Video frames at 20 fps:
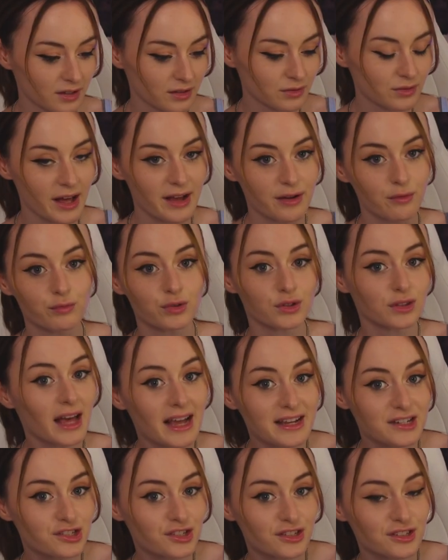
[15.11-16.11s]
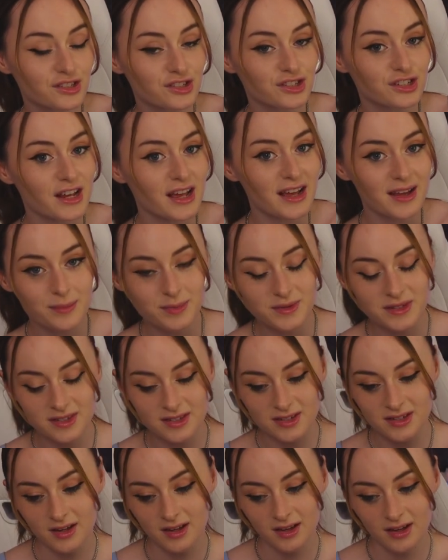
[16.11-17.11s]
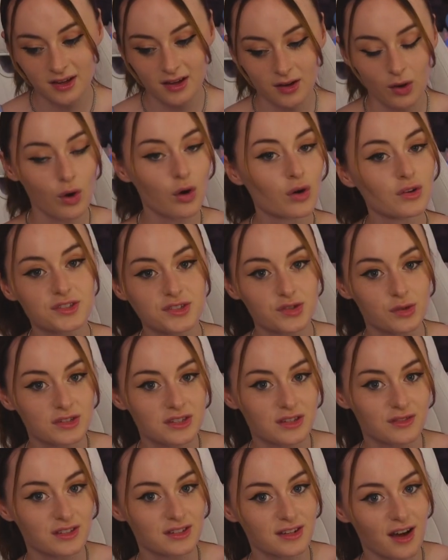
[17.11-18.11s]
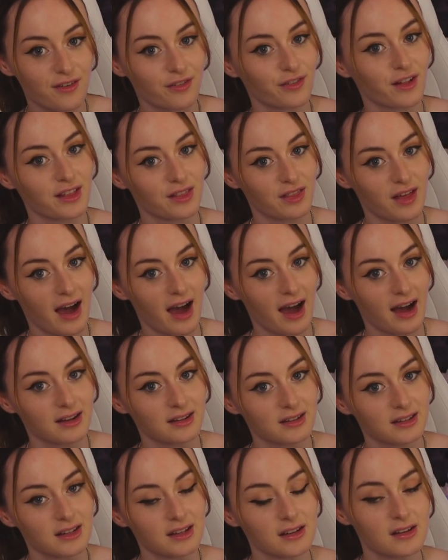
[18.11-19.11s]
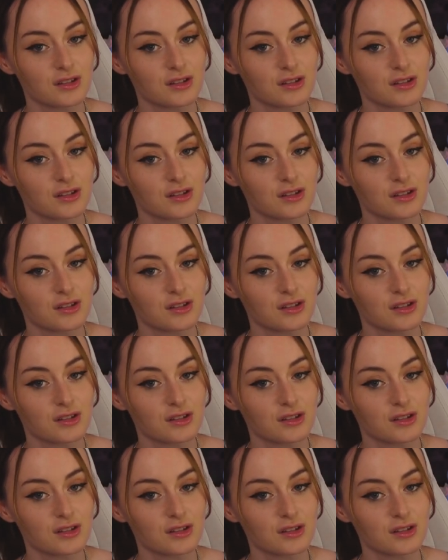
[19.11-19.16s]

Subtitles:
like relationships, all sorts of stuff like that.